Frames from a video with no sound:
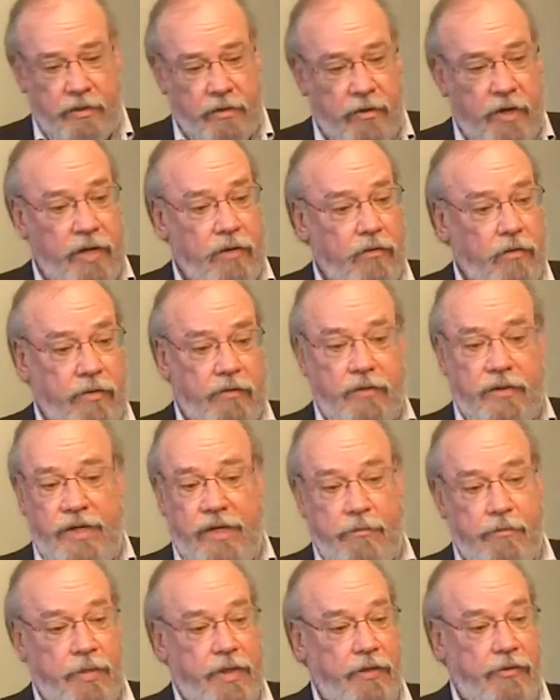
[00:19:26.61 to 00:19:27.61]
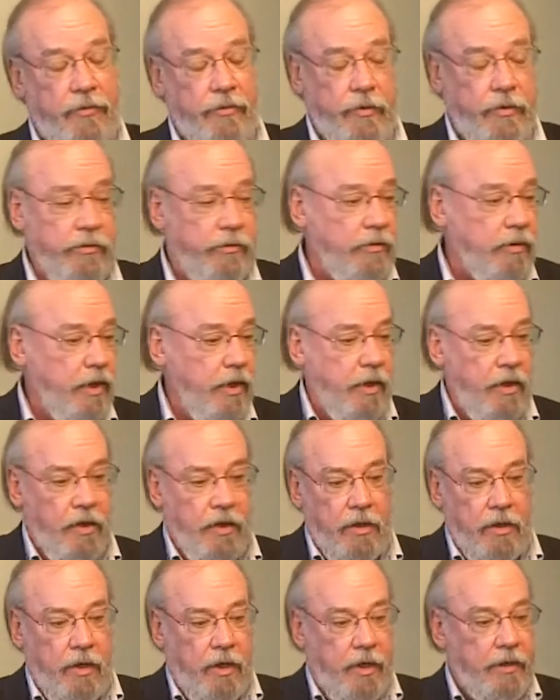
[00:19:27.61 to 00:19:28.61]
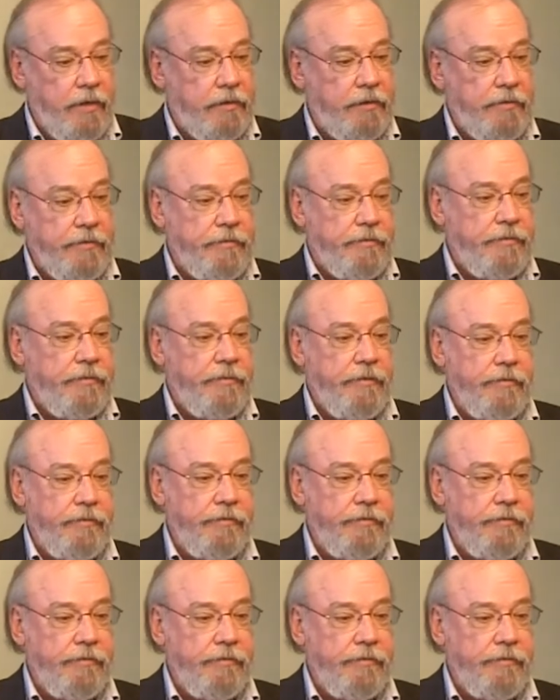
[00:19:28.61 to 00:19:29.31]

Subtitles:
the crowd won't even let me through. All